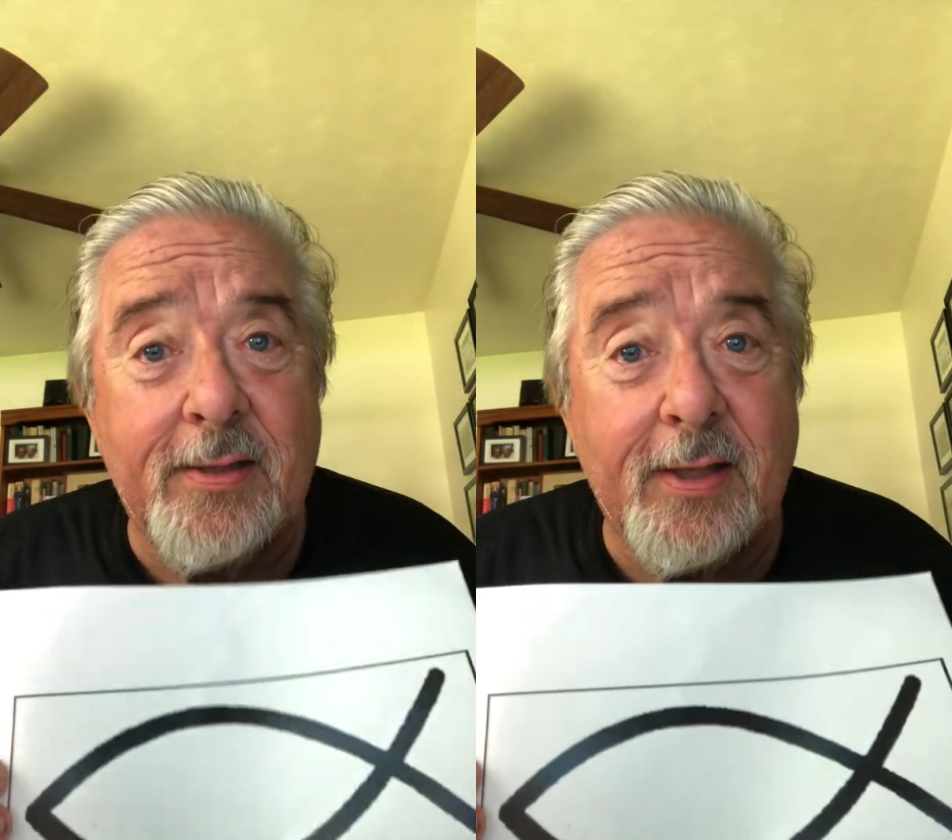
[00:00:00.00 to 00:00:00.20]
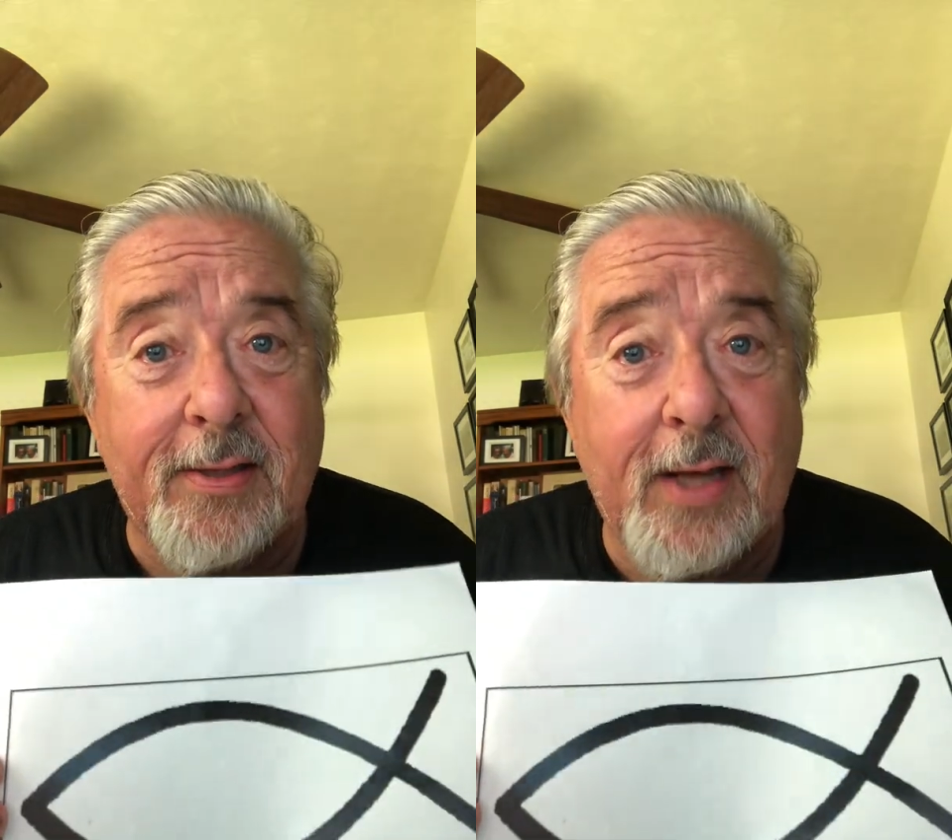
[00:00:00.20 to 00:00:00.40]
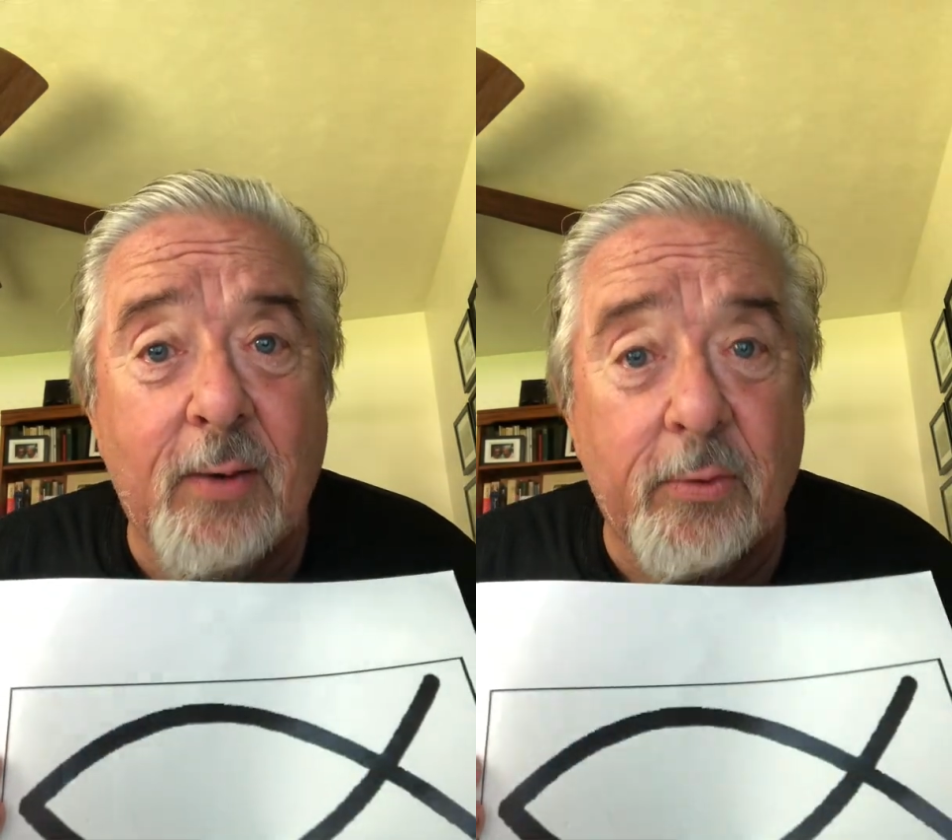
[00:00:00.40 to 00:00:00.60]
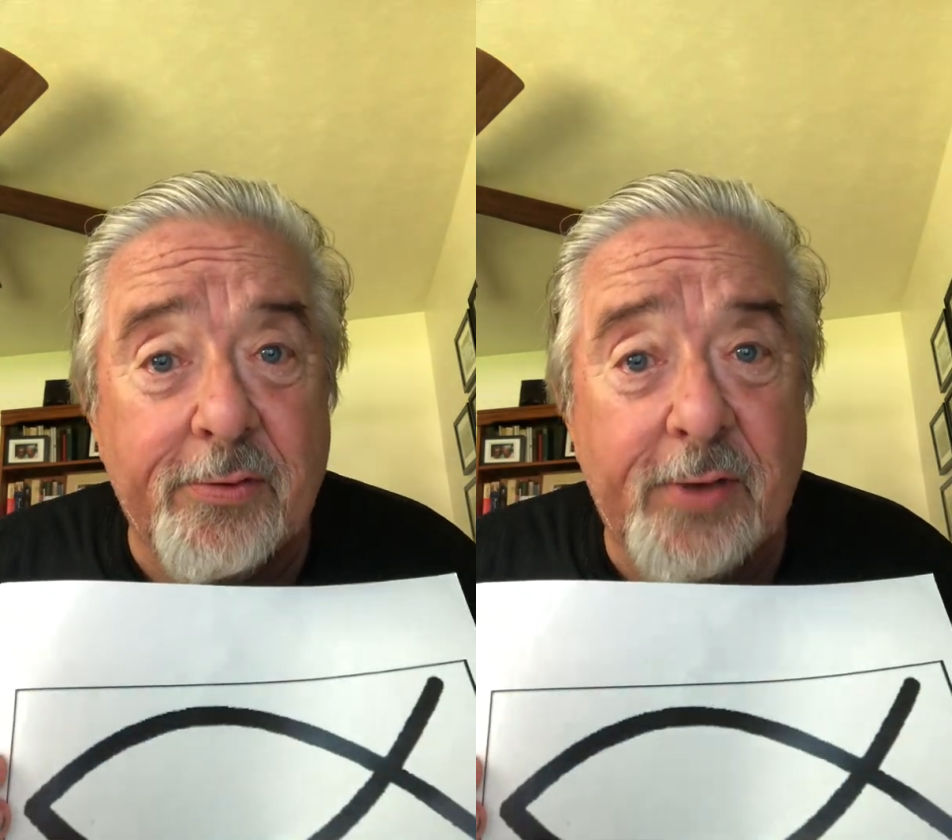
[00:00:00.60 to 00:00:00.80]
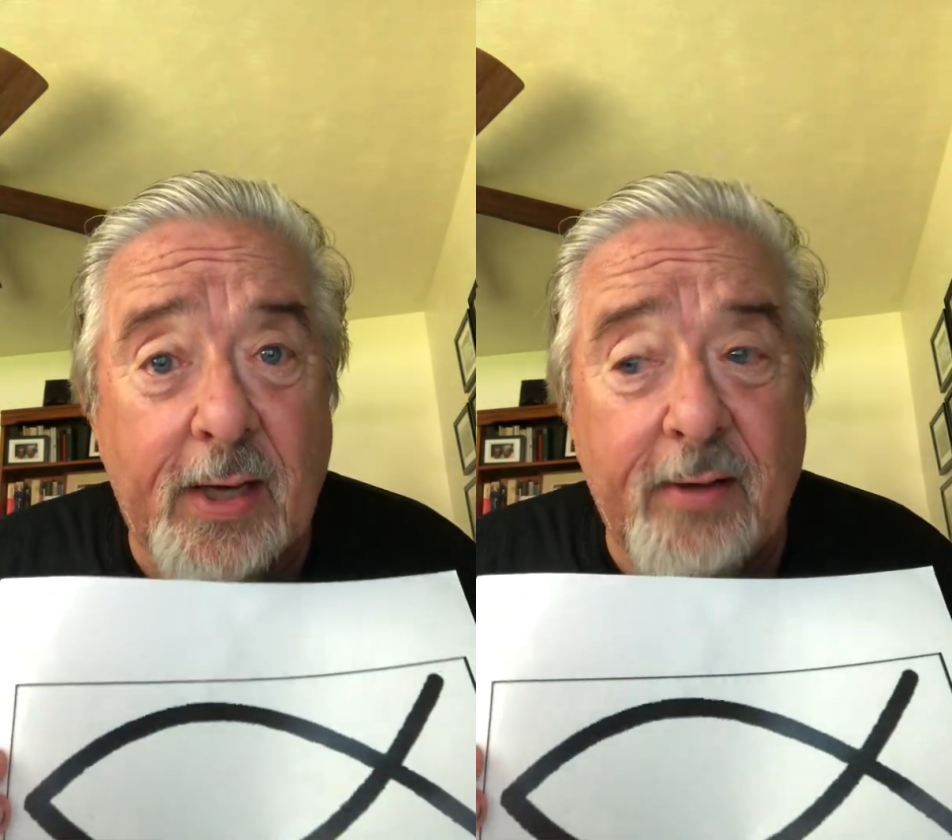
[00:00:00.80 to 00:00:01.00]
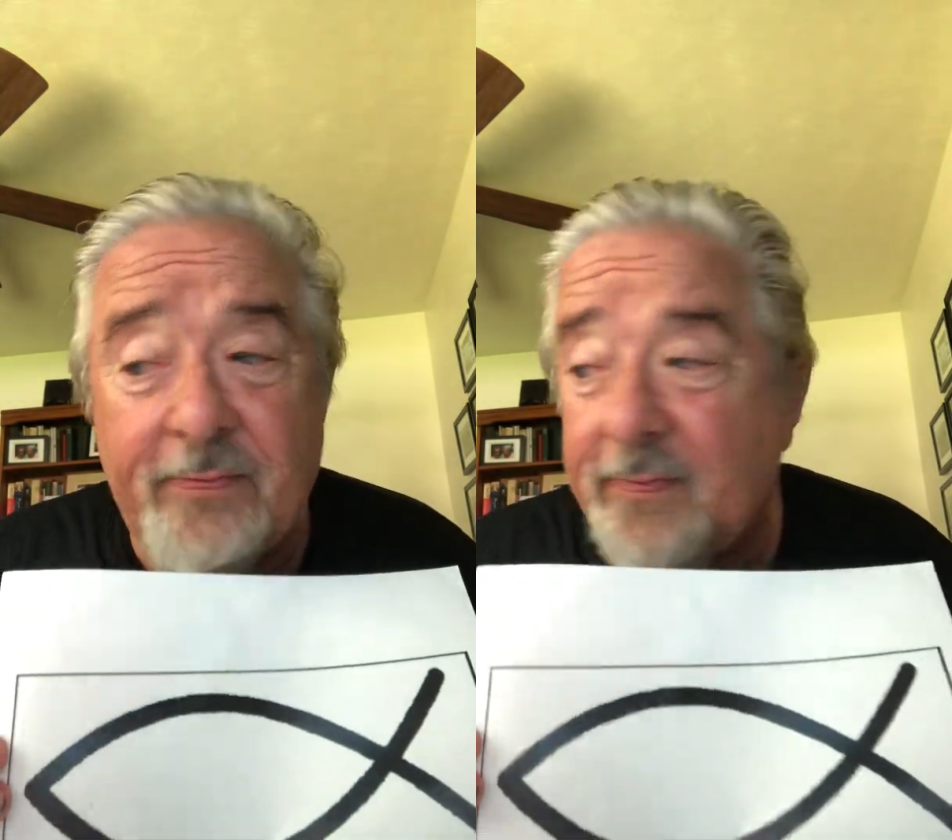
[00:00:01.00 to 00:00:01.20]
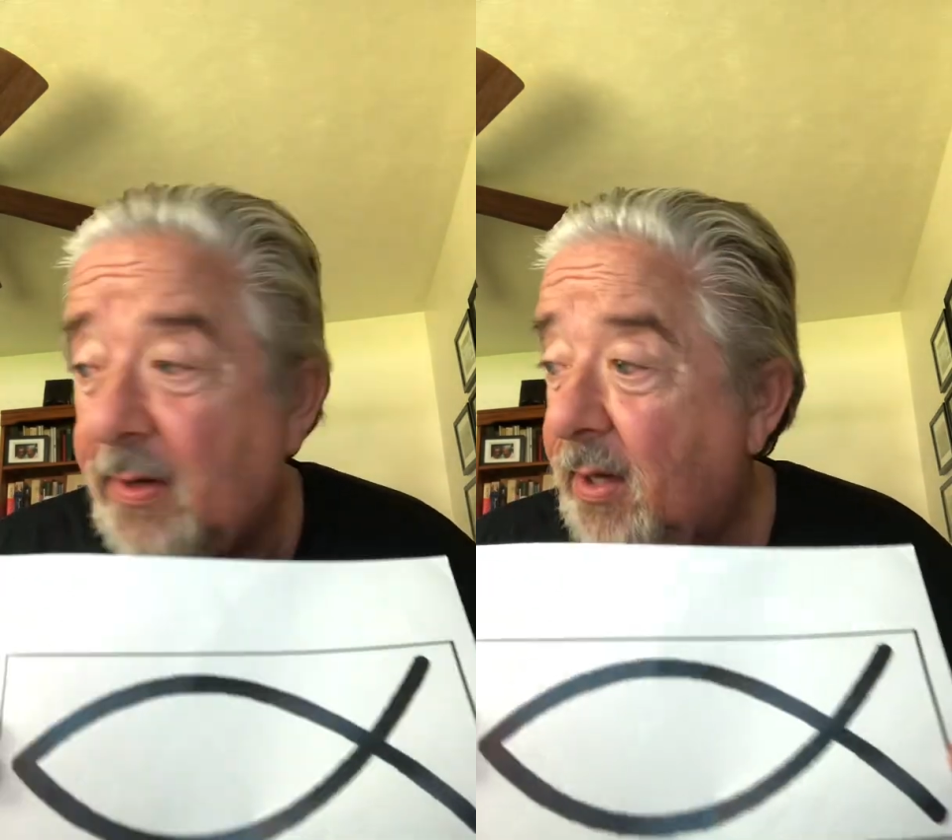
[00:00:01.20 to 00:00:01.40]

that they were safe,